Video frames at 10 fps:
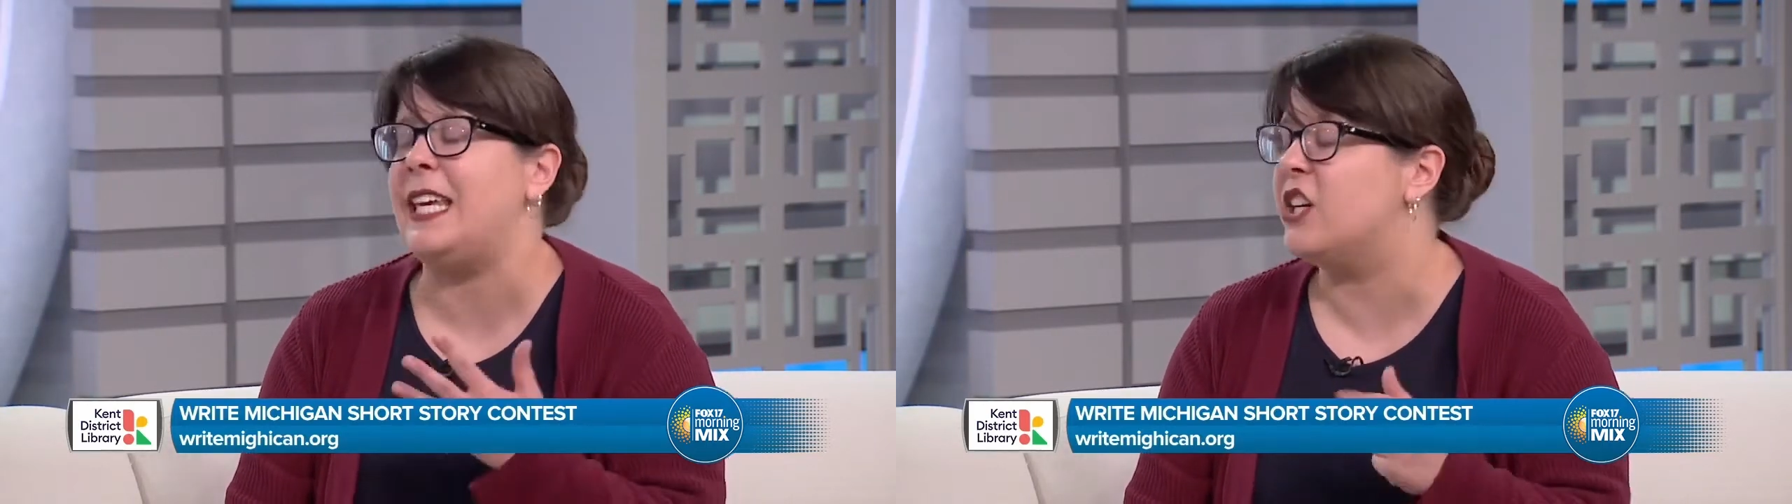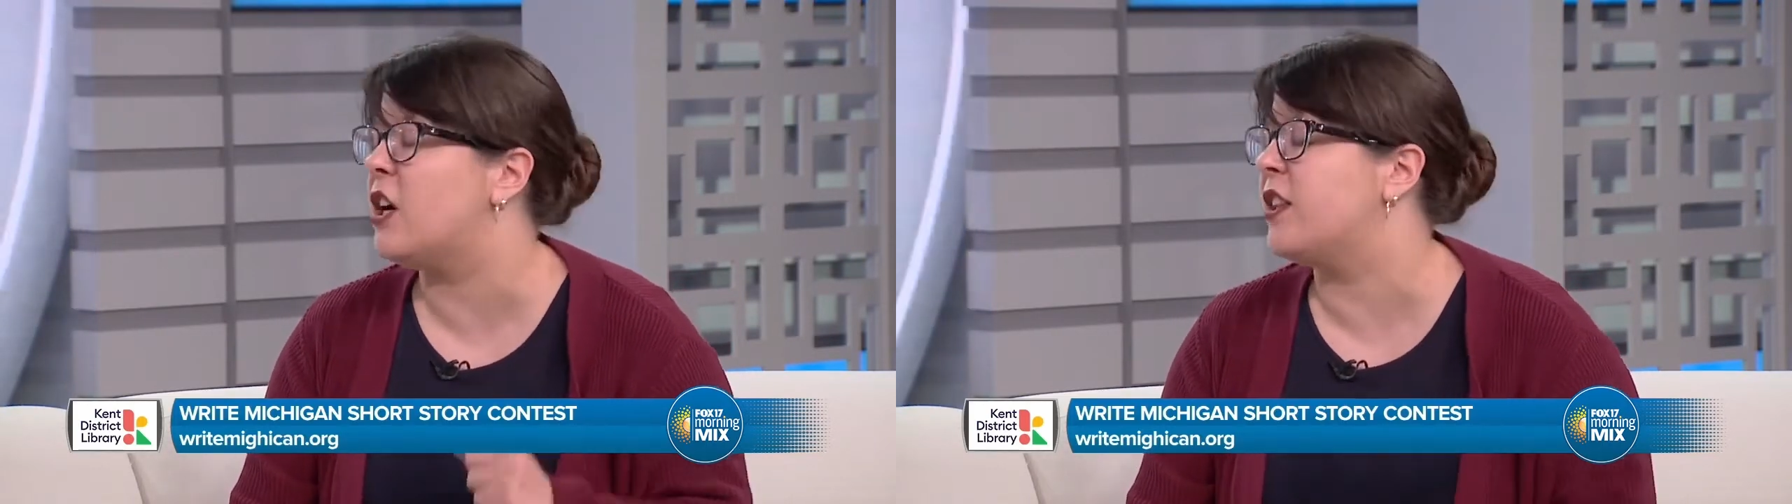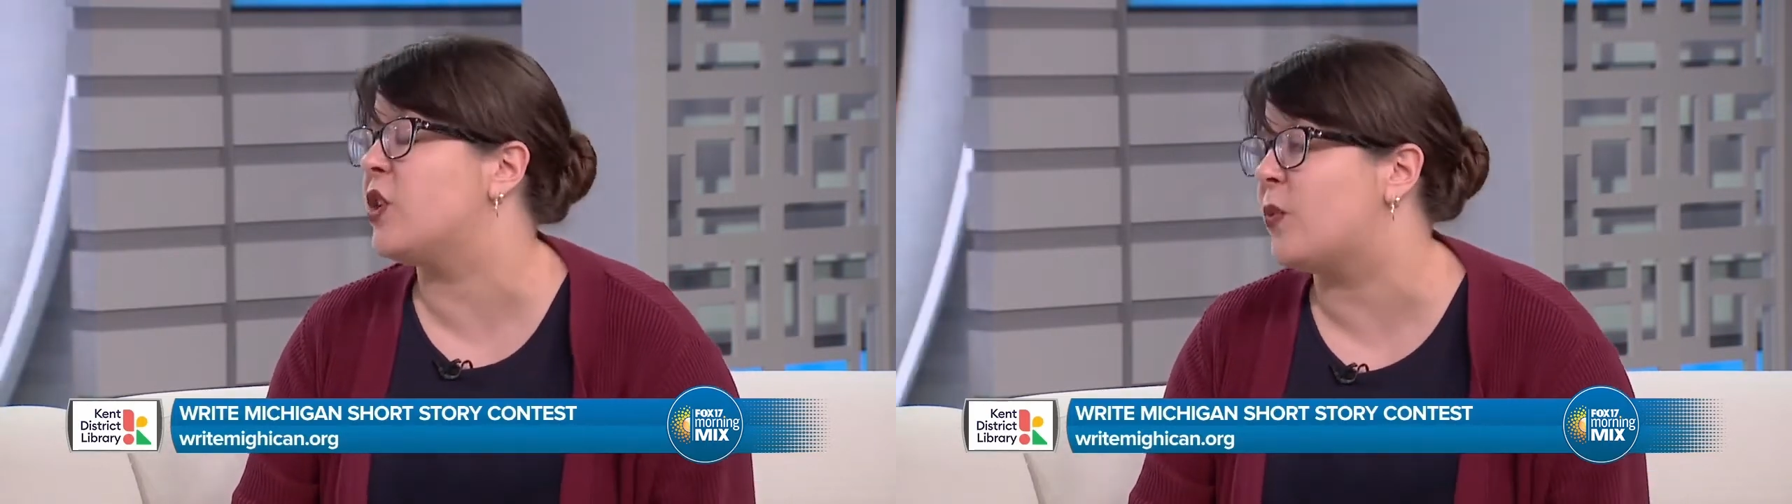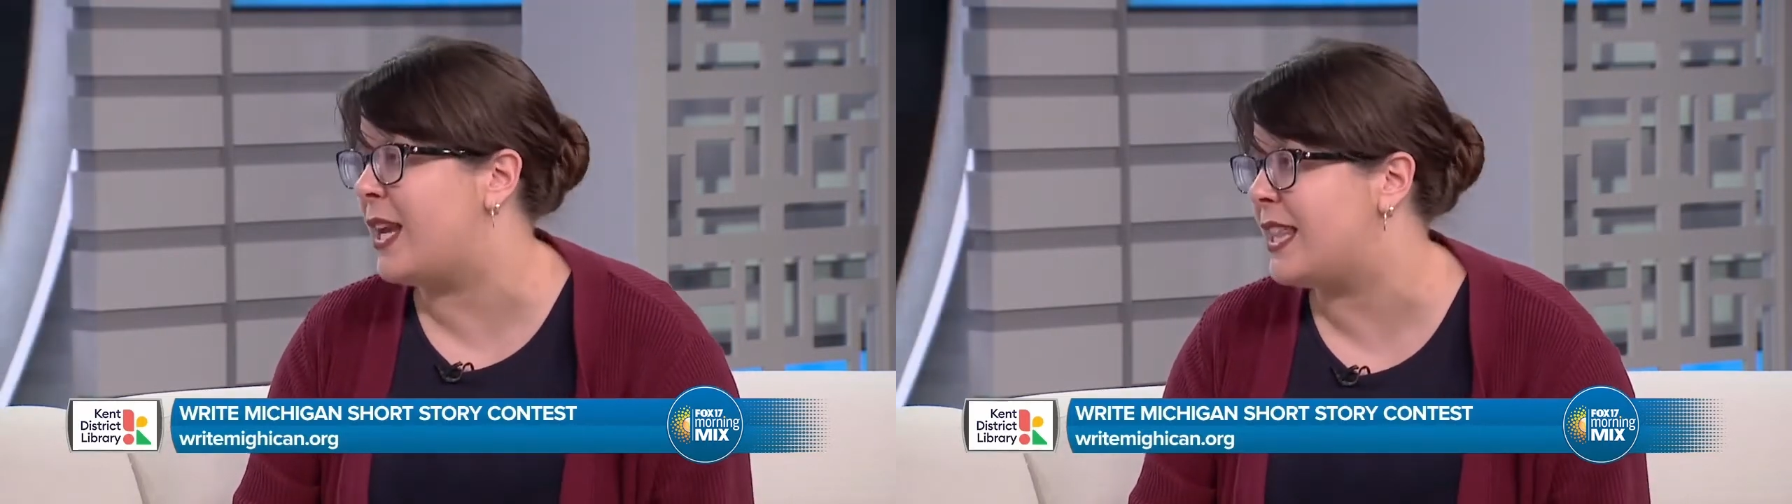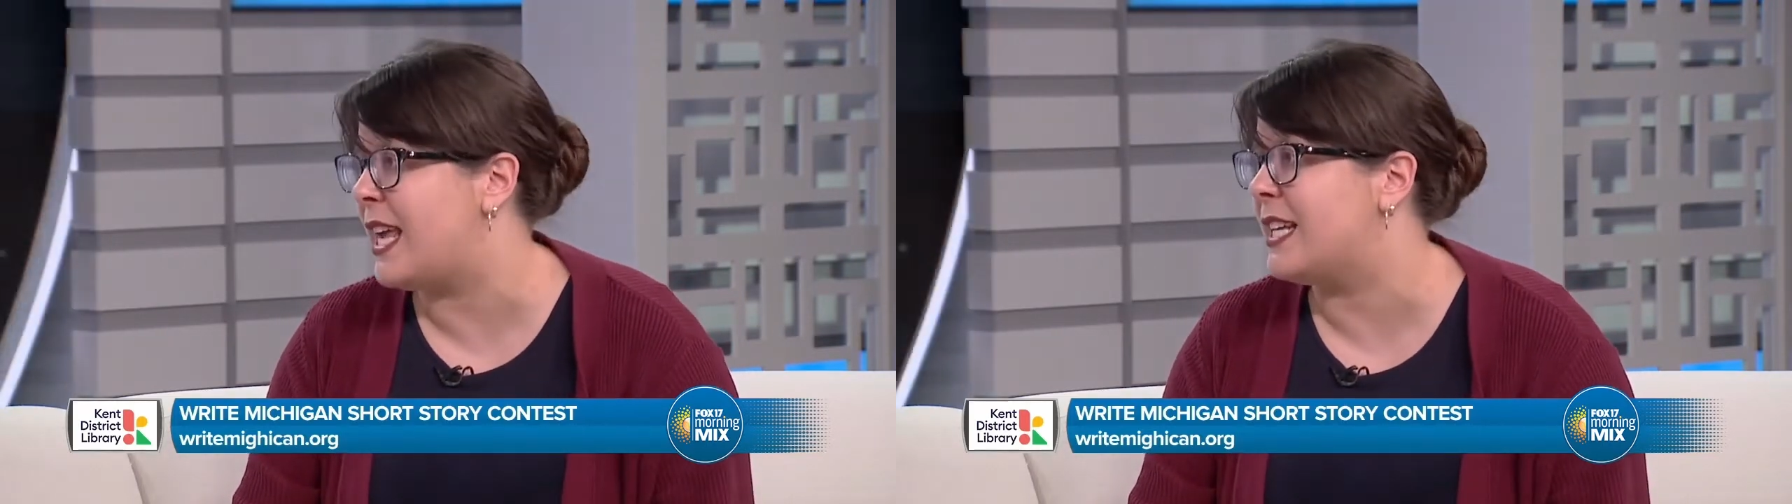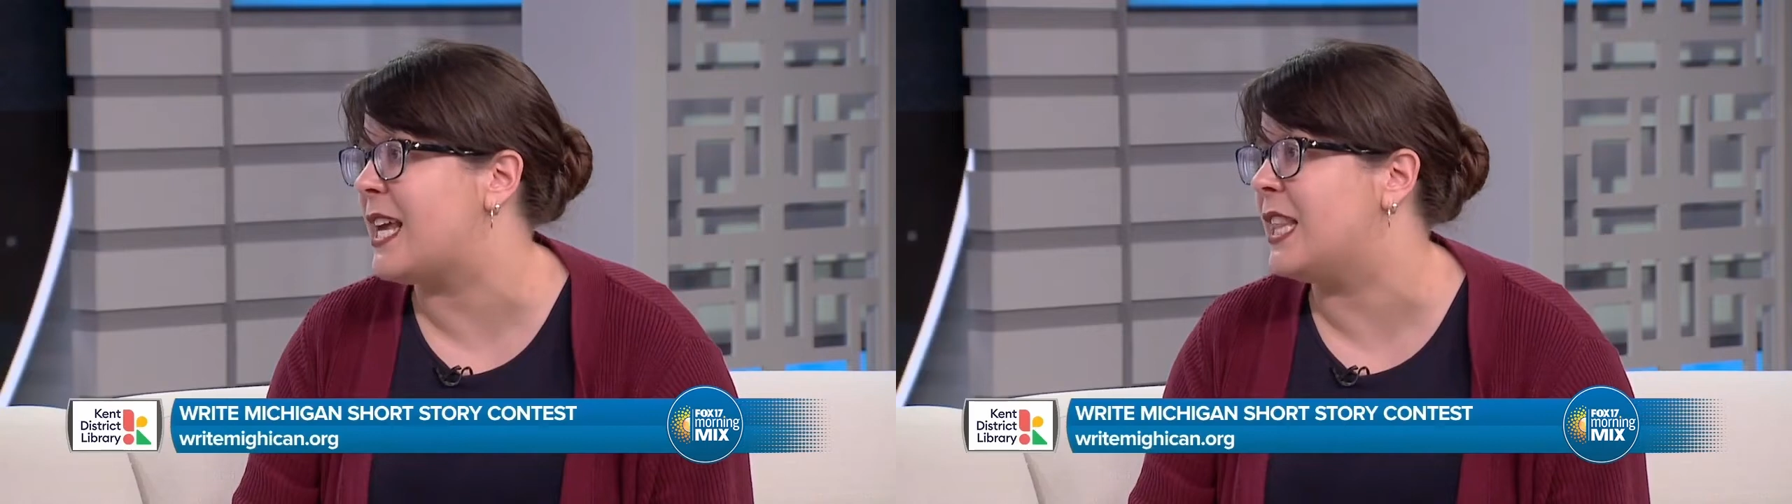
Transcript: here are the great things I